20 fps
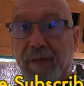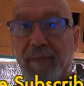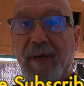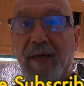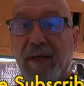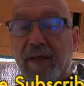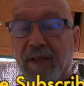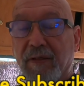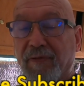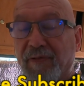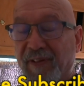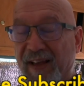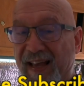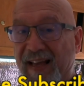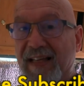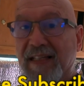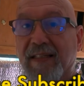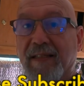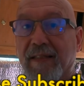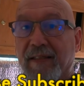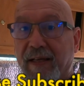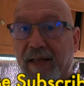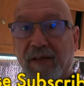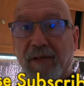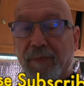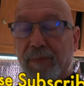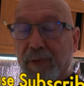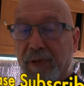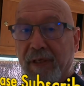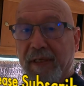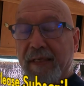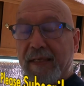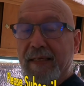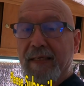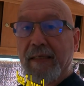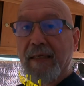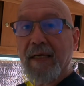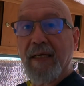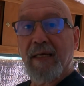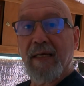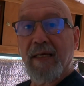about as fast as I could put it in.